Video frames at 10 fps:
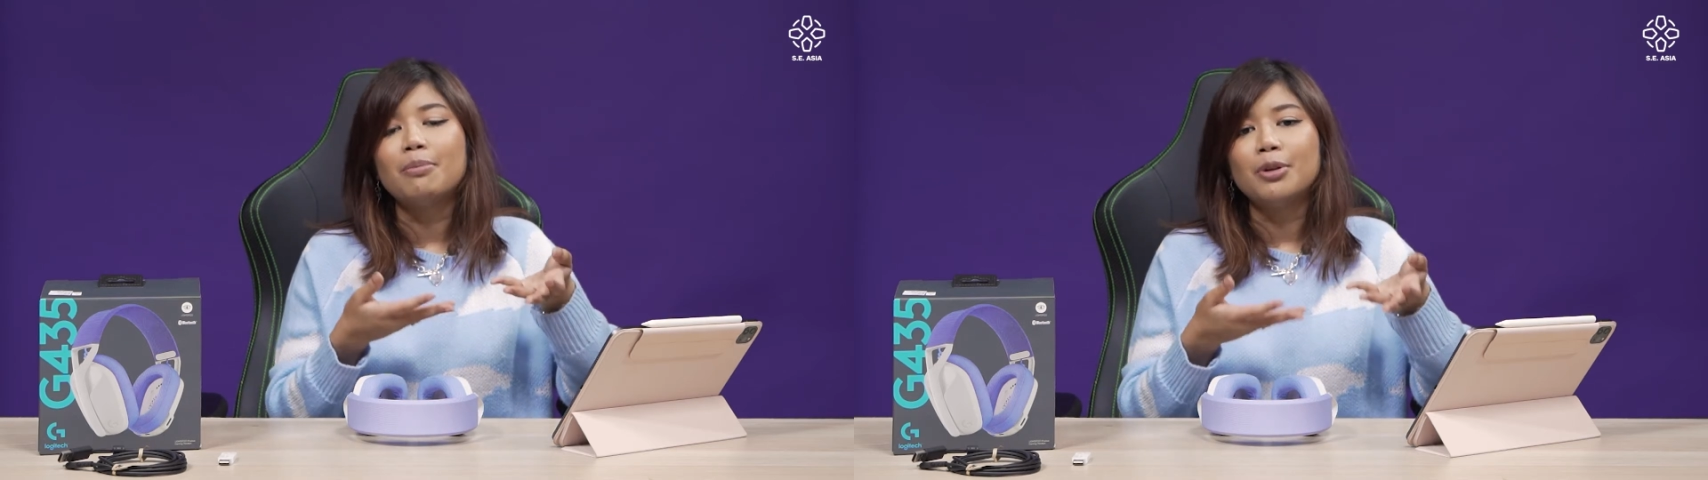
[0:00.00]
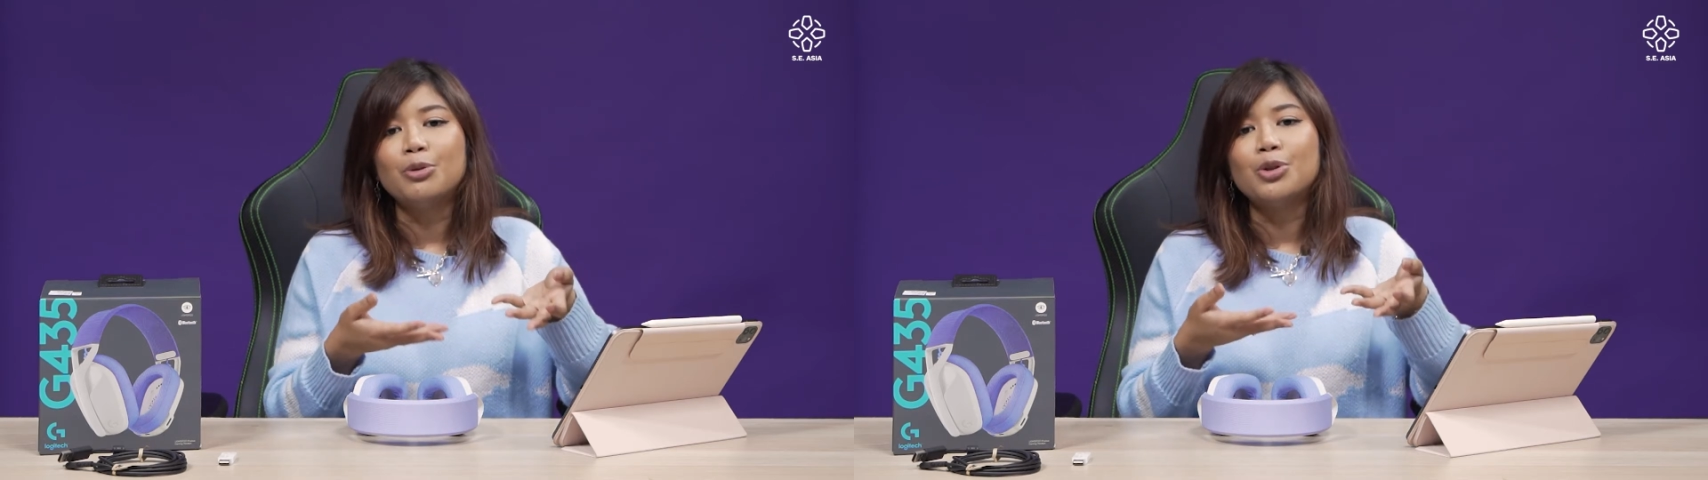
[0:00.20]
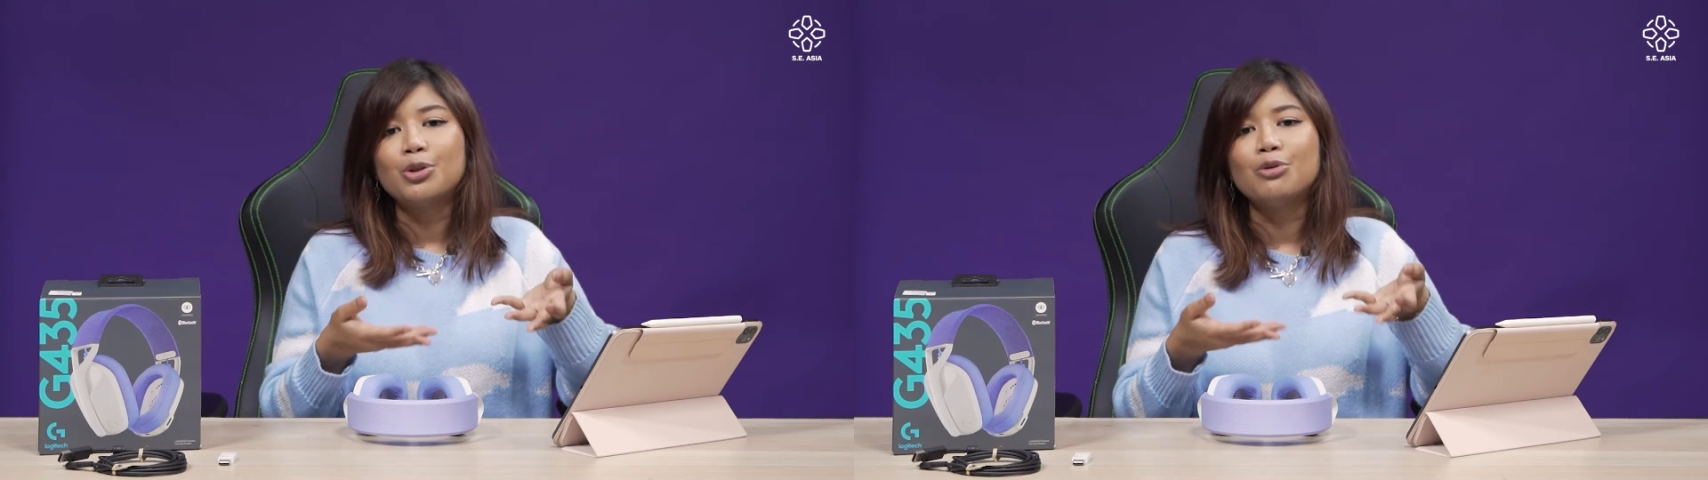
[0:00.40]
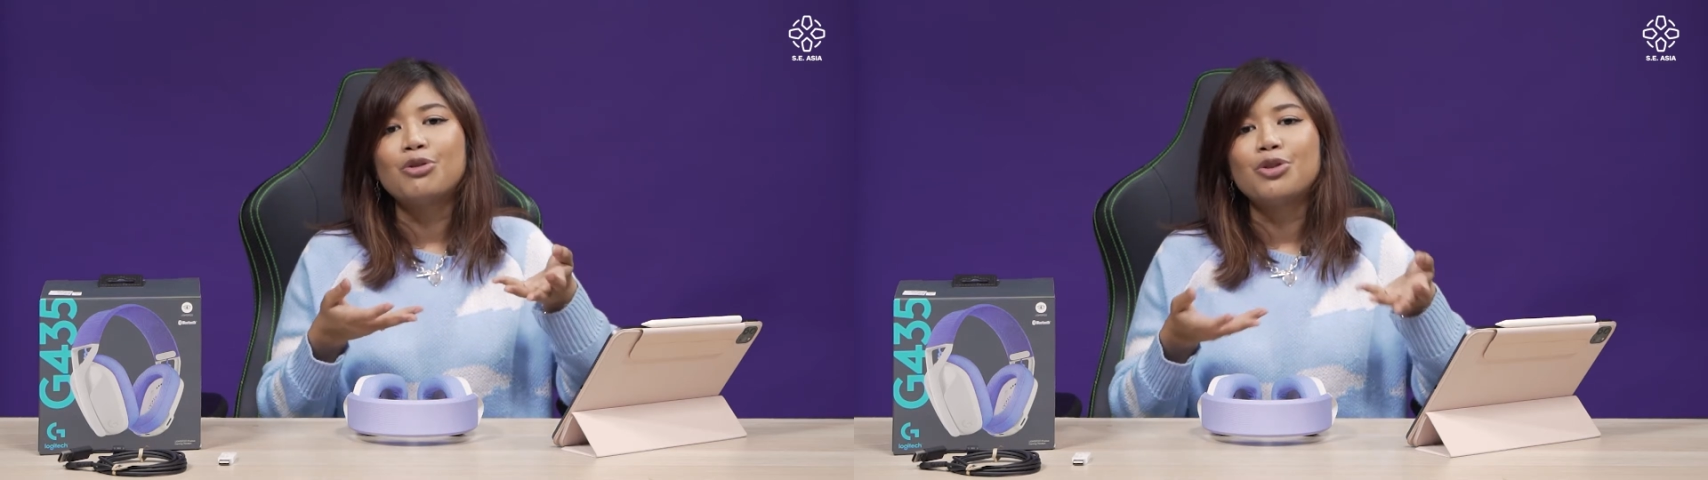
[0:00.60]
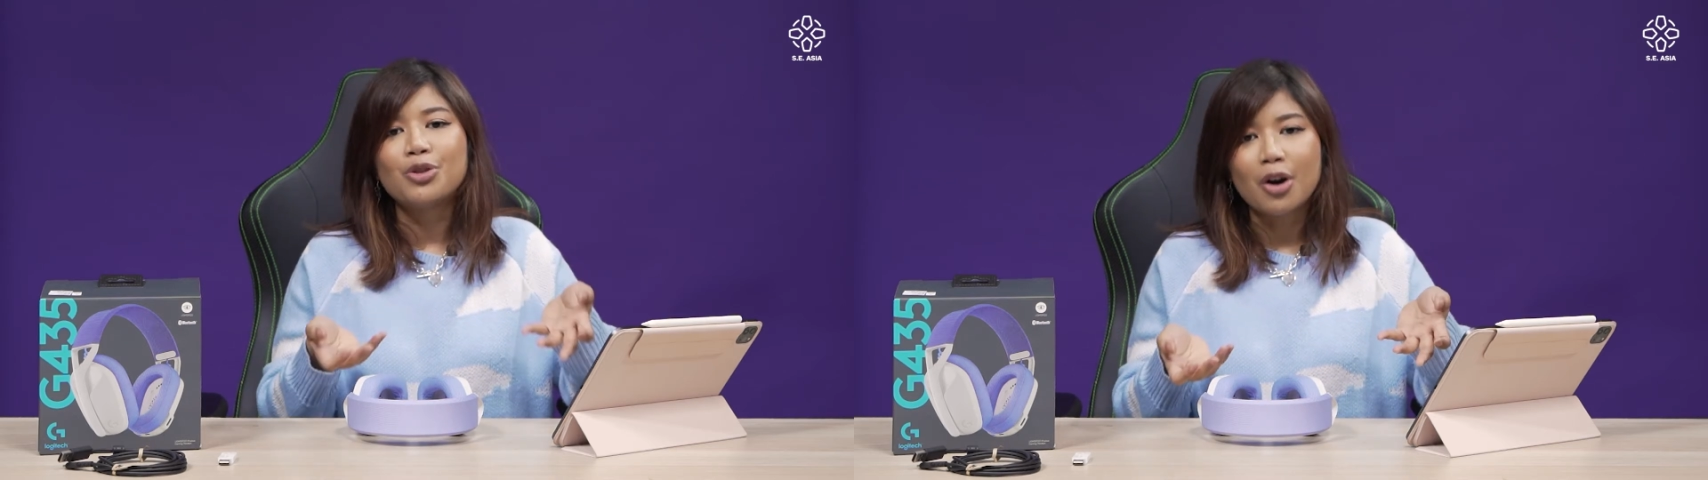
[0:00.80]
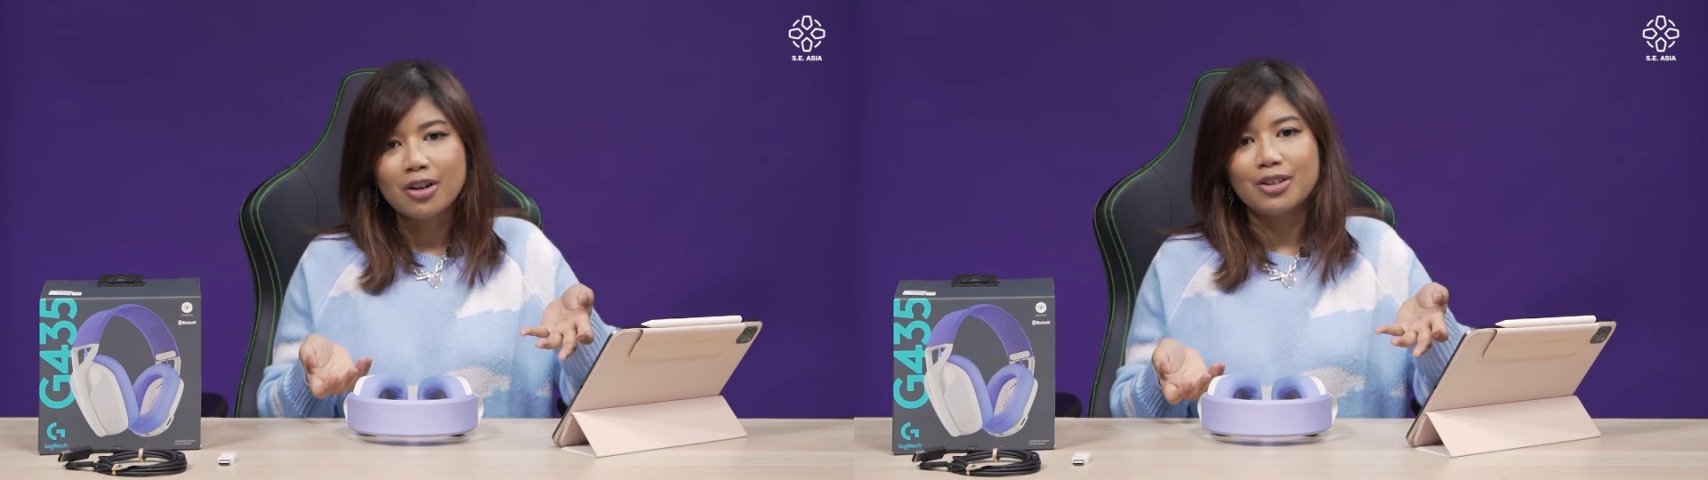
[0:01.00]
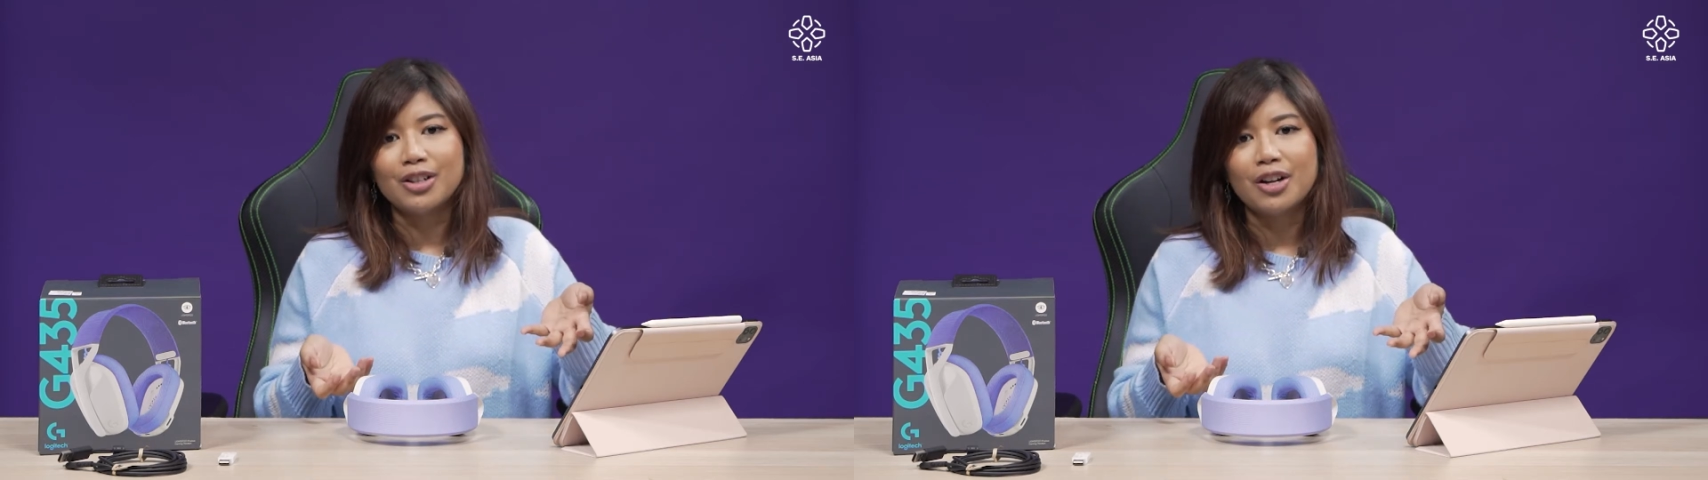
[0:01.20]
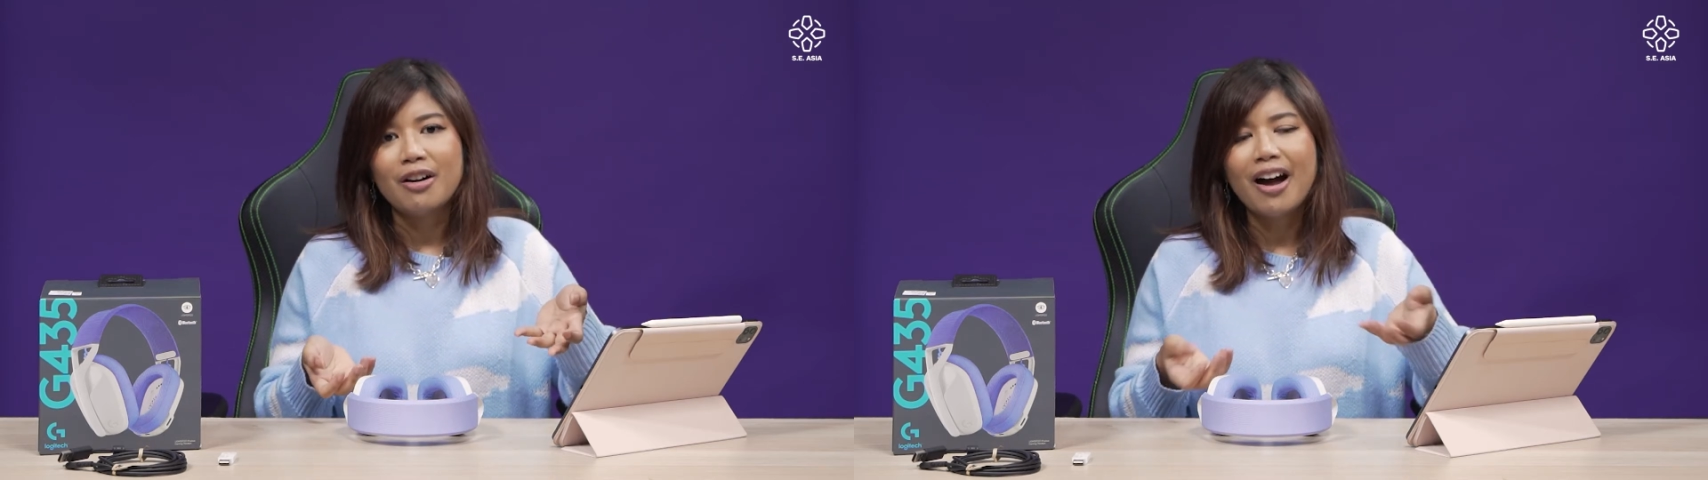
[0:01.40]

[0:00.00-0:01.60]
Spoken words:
Bluetooth dongle.